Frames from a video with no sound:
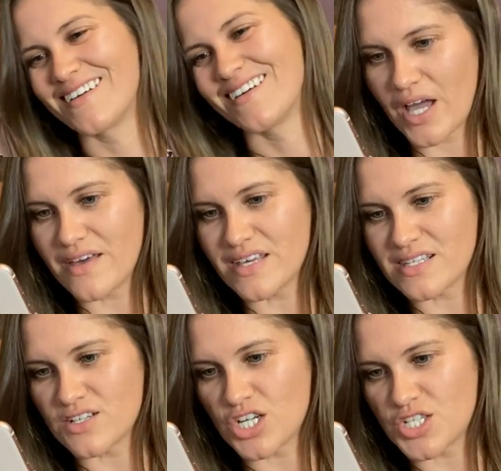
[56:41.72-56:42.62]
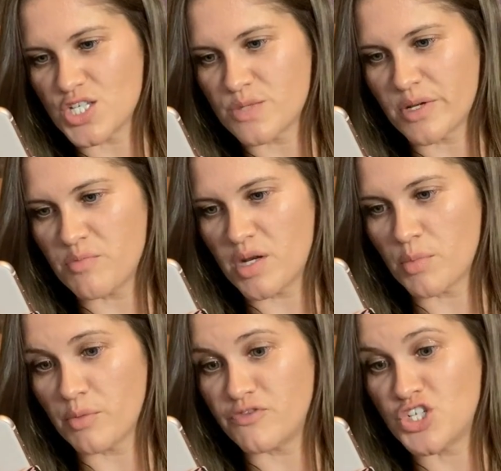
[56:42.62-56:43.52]
Okay, they suggest you spend a
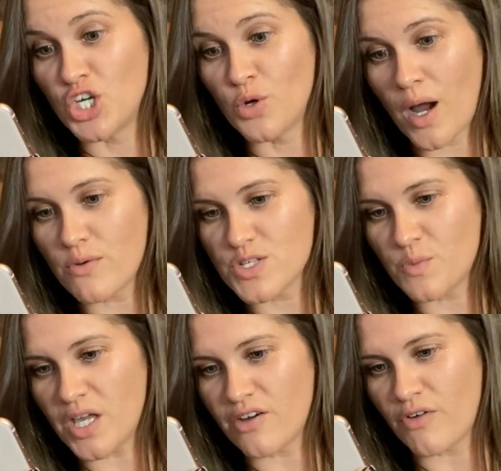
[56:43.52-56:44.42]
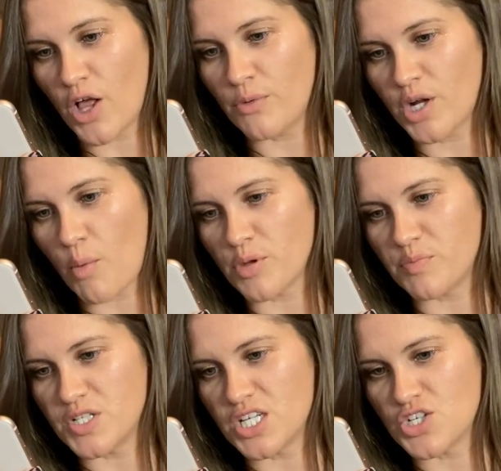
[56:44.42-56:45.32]
minimum of 2 hours a week following up
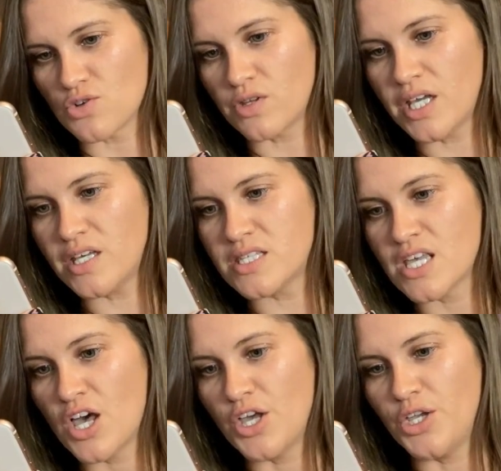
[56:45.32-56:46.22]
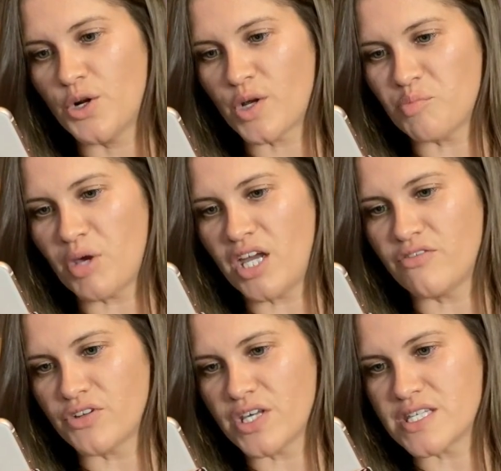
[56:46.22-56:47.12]
with potential leads. You don't get
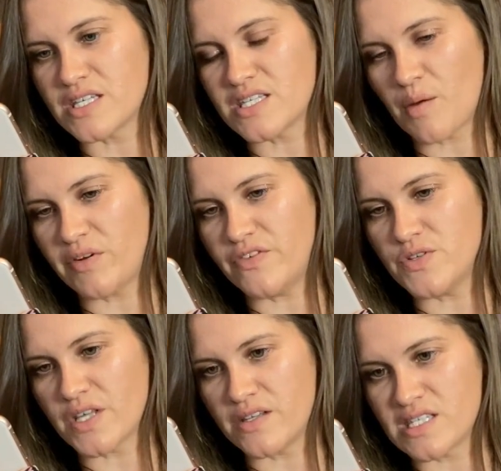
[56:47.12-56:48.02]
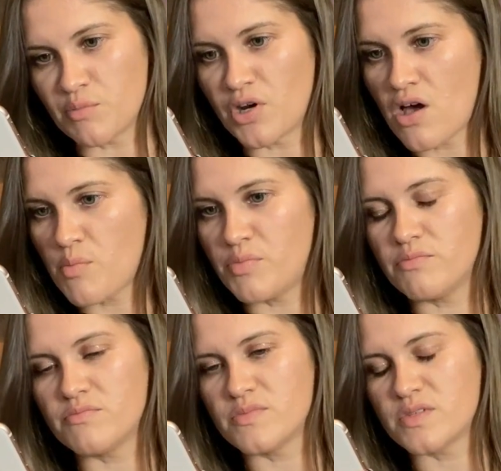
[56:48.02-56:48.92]
paid for this except if you sign someone
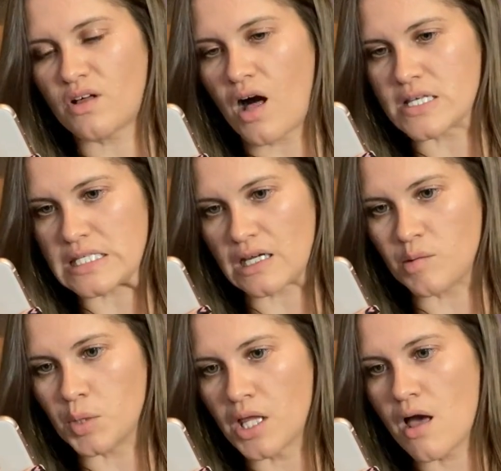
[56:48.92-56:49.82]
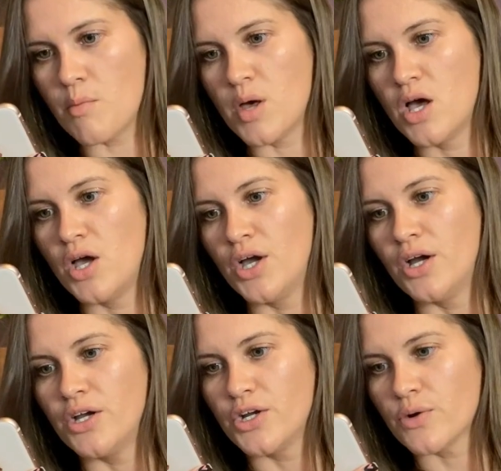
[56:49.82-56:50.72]
up. Classic MLM.
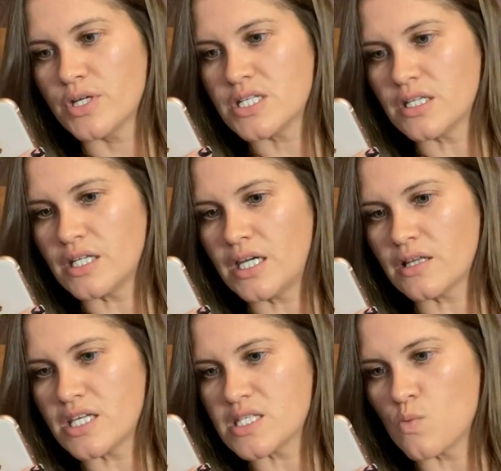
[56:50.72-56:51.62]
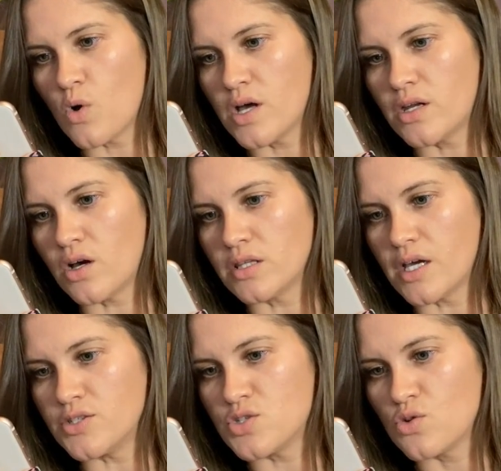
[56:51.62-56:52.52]
You're going to need at least one
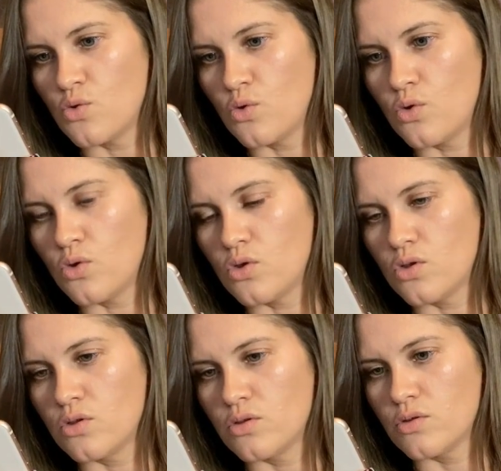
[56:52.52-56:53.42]
online tool.